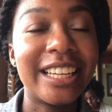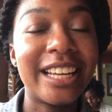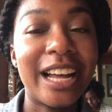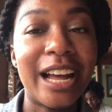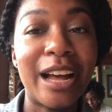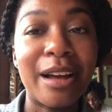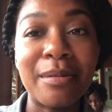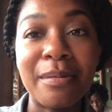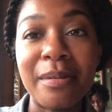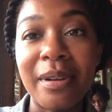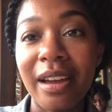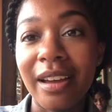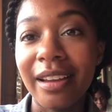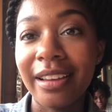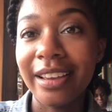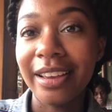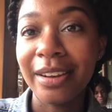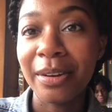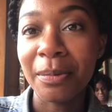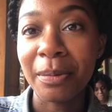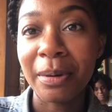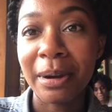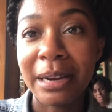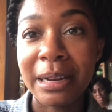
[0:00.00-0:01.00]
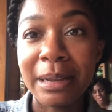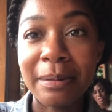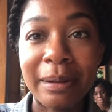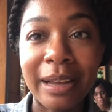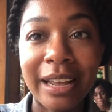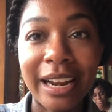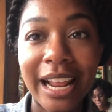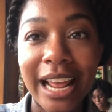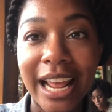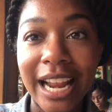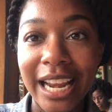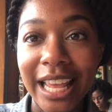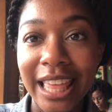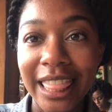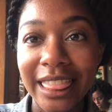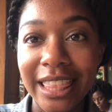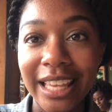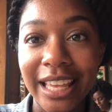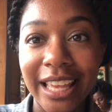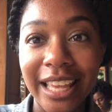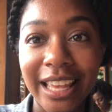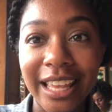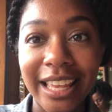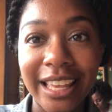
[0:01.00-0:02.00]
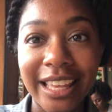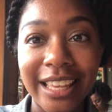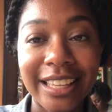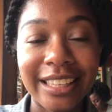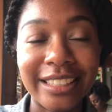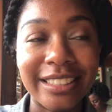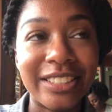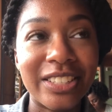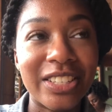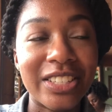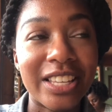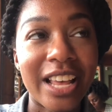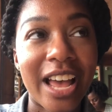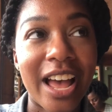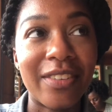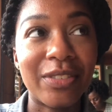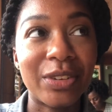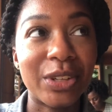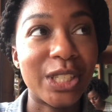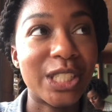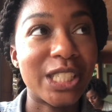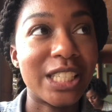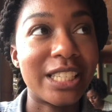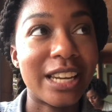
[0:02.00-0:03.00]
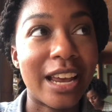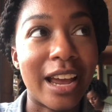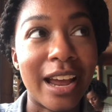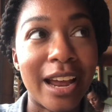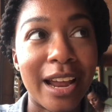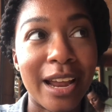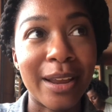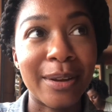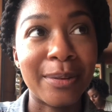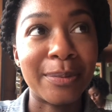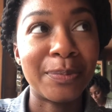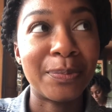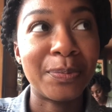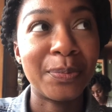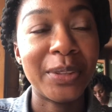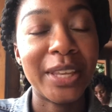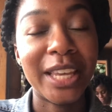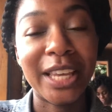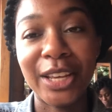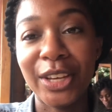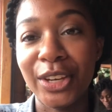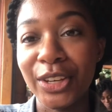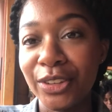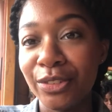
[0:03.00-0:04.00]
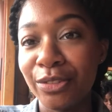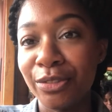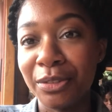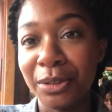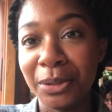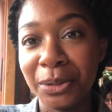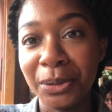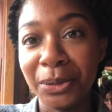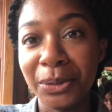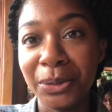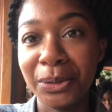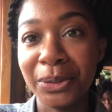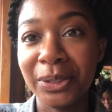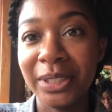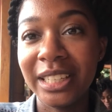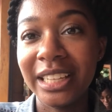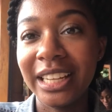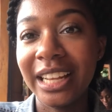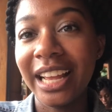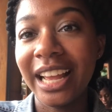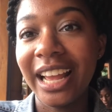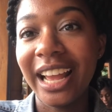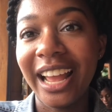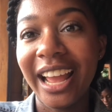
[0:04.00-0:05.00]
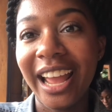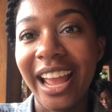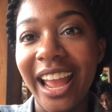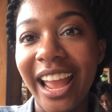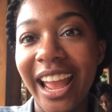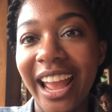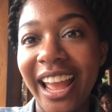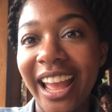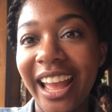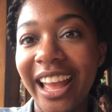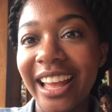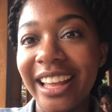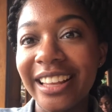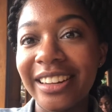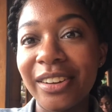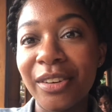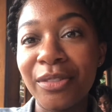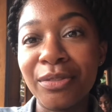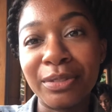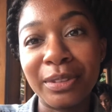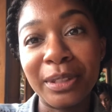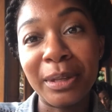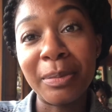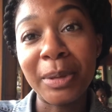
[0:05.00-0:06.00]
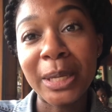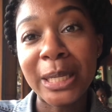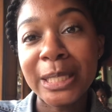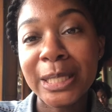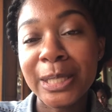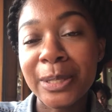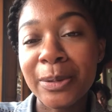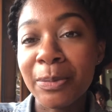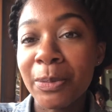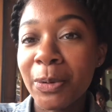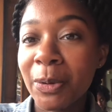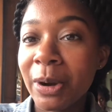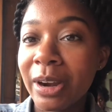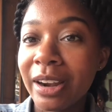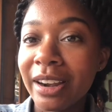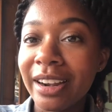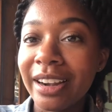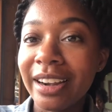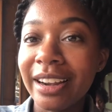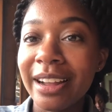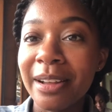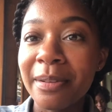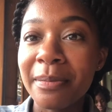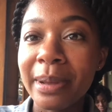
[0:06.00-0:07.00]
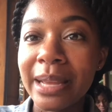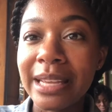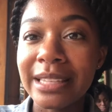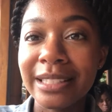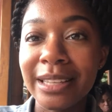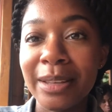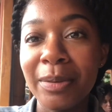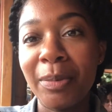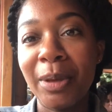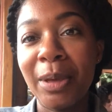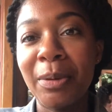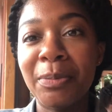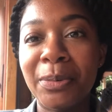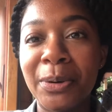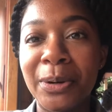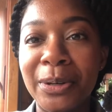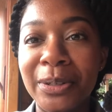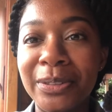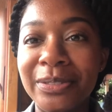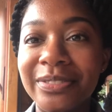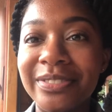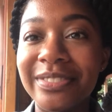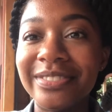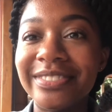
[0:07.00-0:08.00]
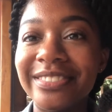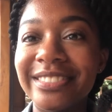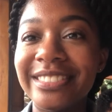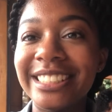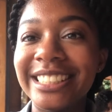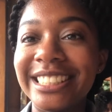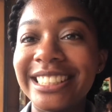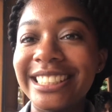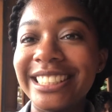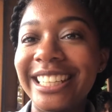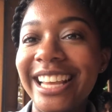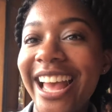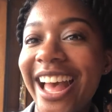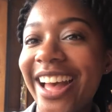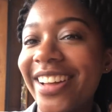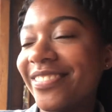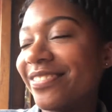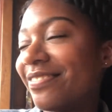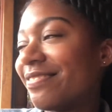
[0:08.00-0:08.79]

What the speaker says: I'm not gonna worry about anything. Just have a good time, eat good food, and hopefully meet some more amazing people. Yeah.